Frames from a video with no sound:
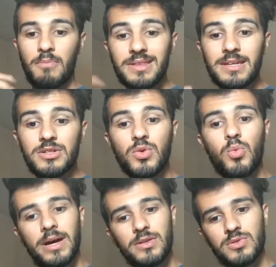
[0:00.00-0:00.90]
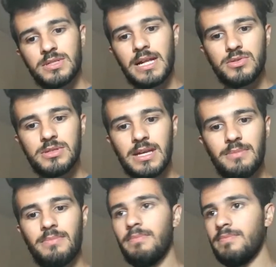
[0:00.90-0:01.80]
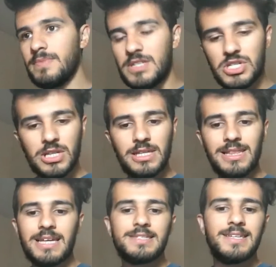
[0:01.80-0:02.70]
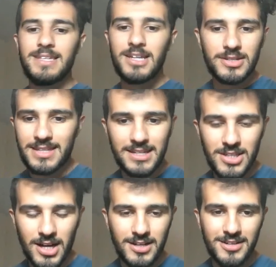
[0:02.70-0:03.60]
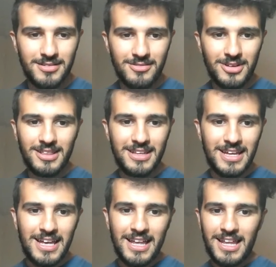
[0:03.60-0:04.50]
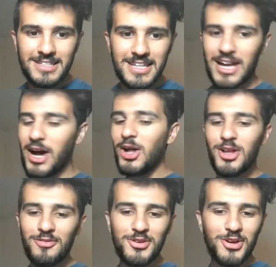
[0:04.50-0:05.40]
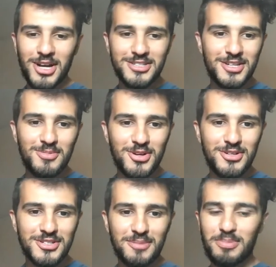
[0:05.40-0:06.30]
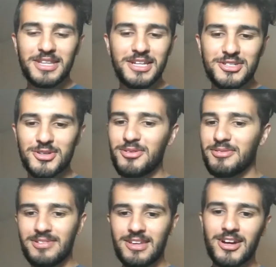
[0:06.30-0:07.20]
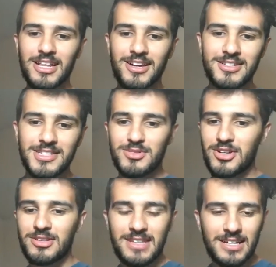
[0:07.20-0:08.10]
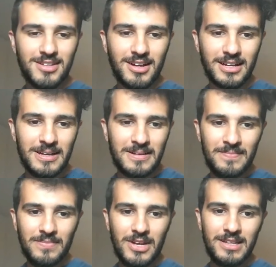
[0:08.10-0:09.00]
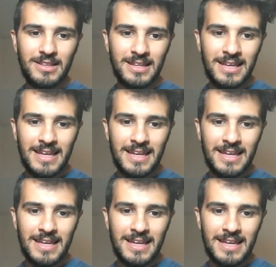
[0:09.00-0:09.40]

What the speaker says: but there's a way to sell to them digitally. Let's say they're on TikTok, right? Let's say all of your customers or potential target customers are on TikTok, right?